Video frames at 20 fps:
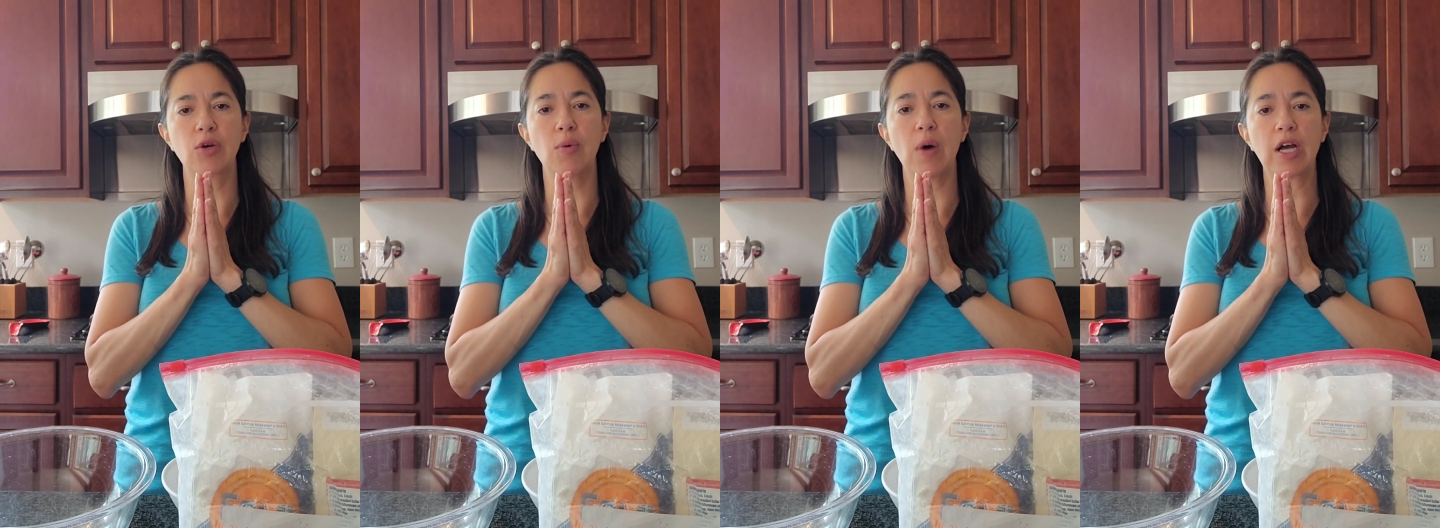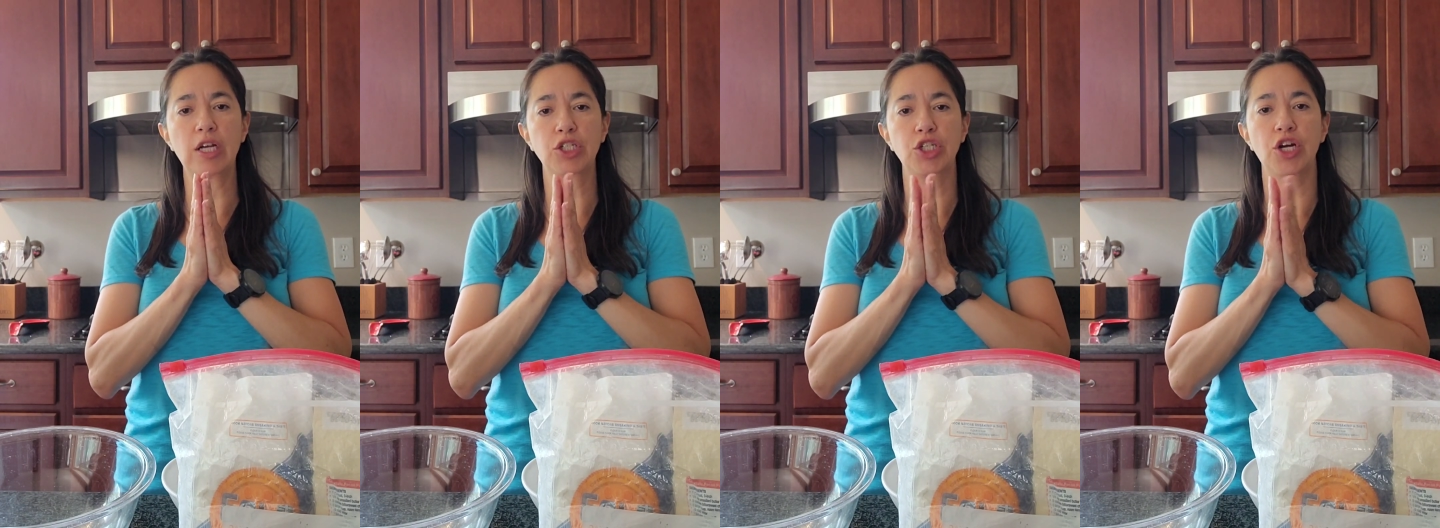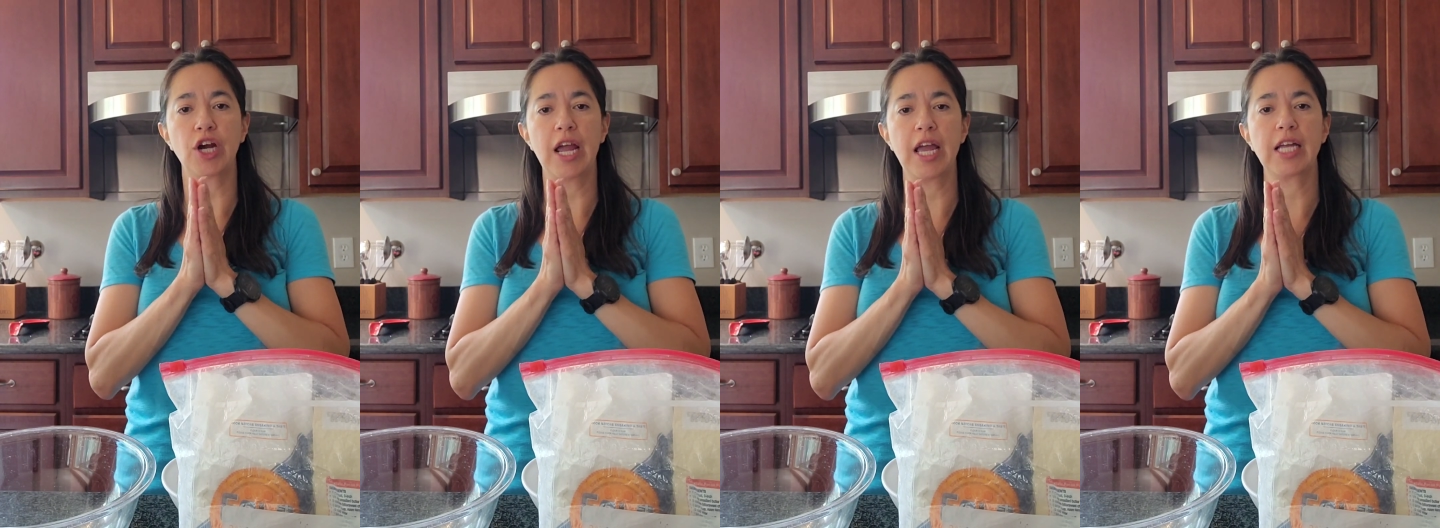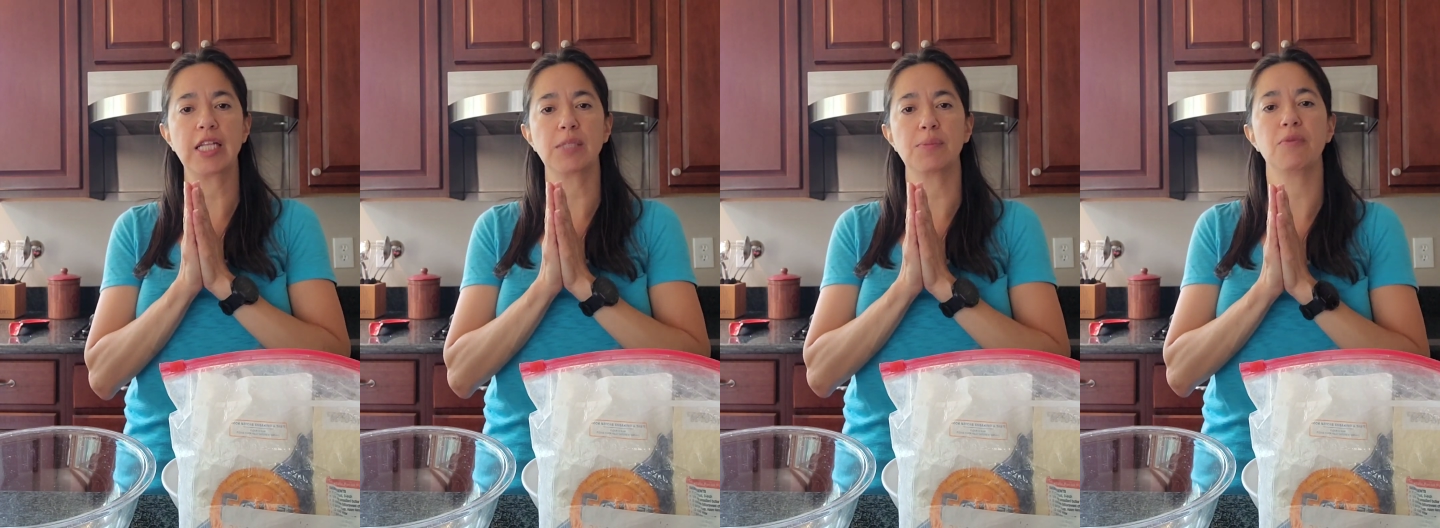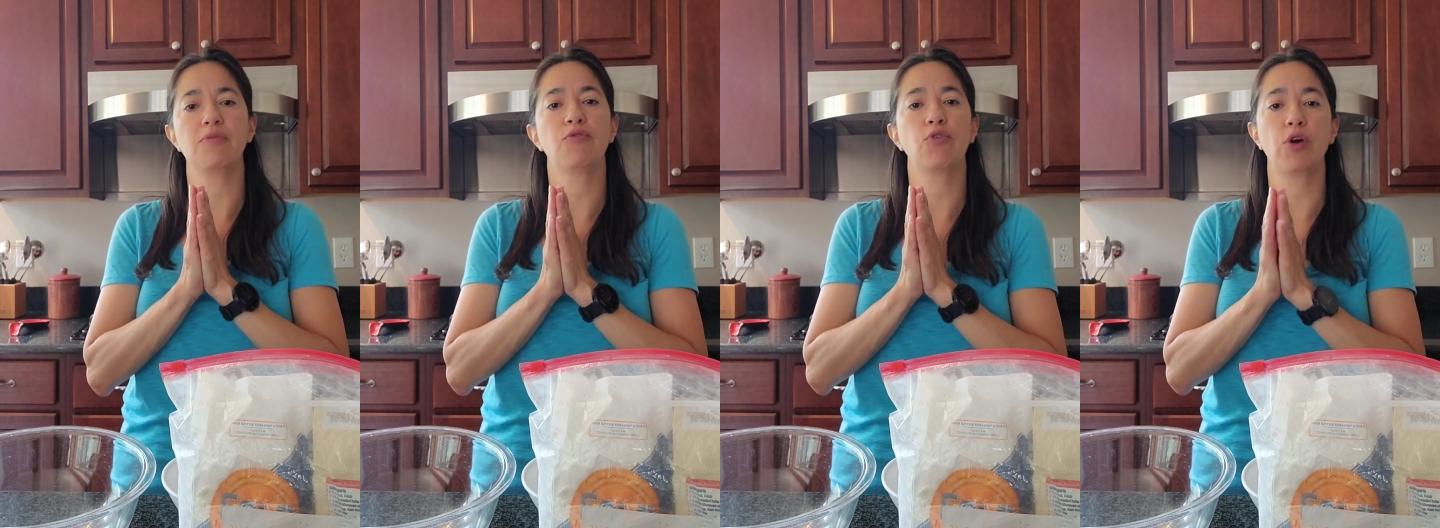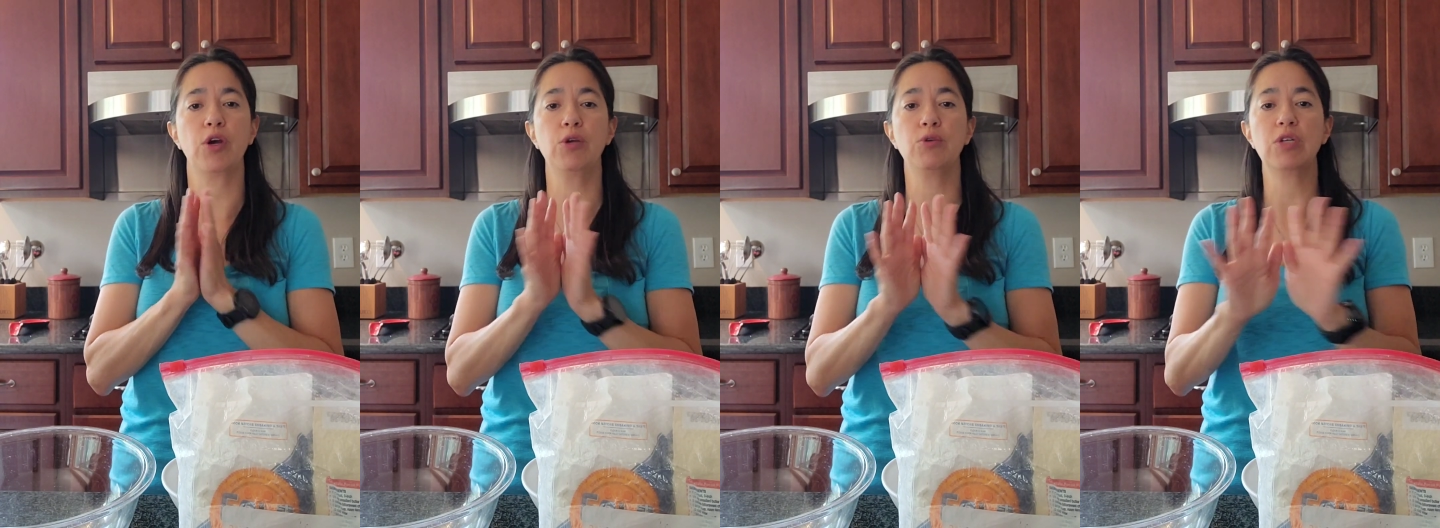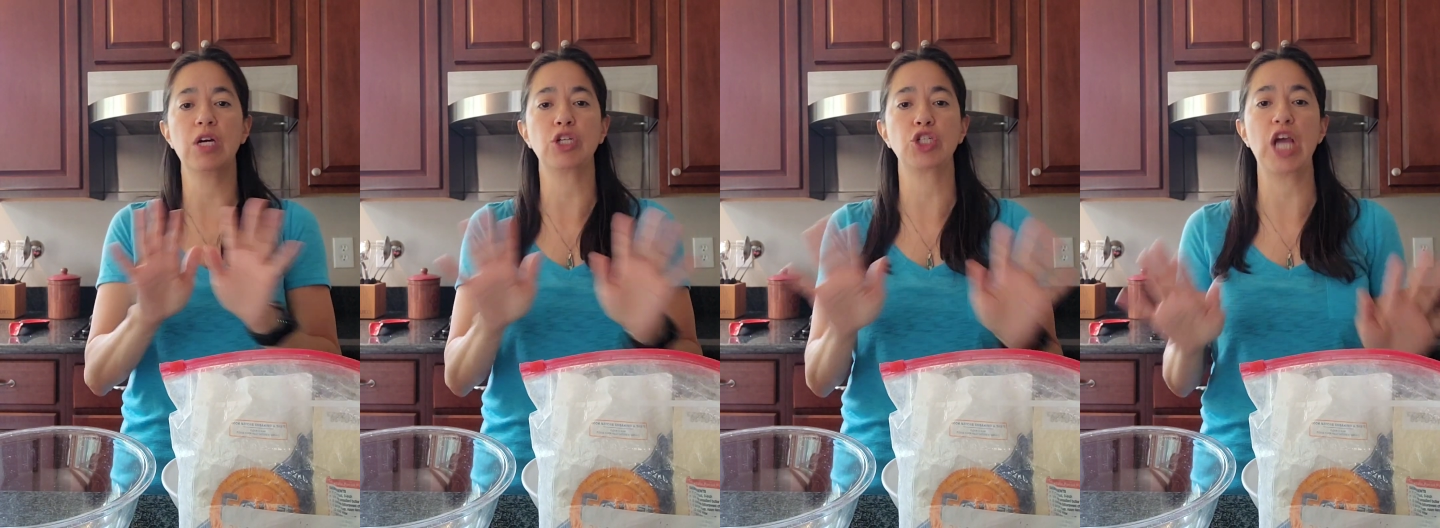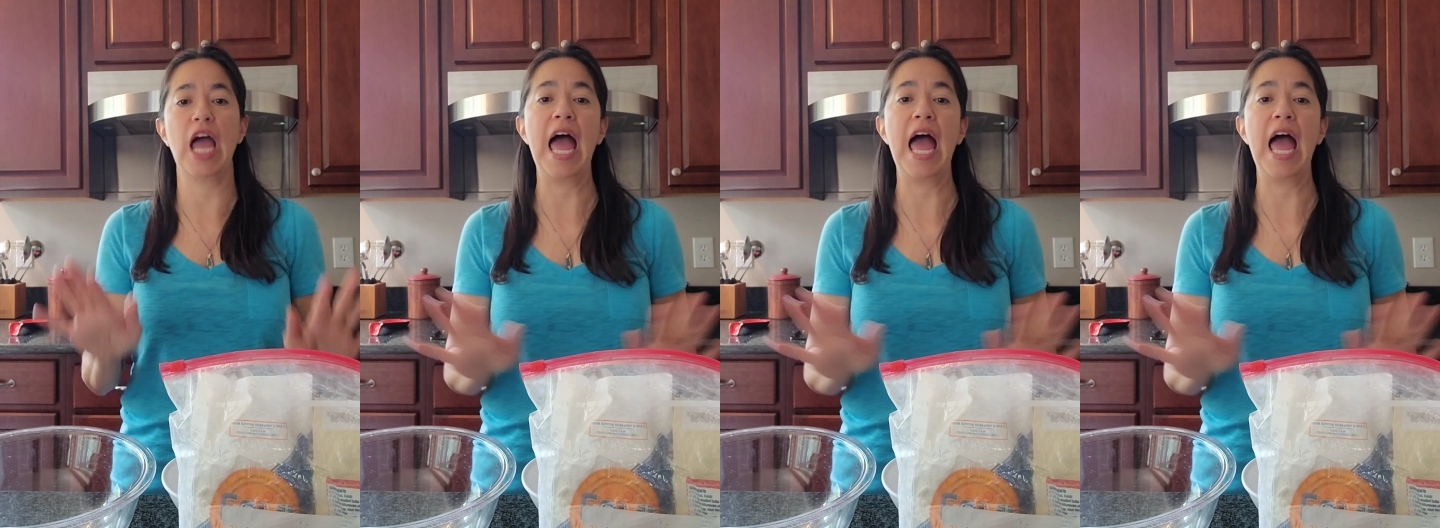wash your hands before you touch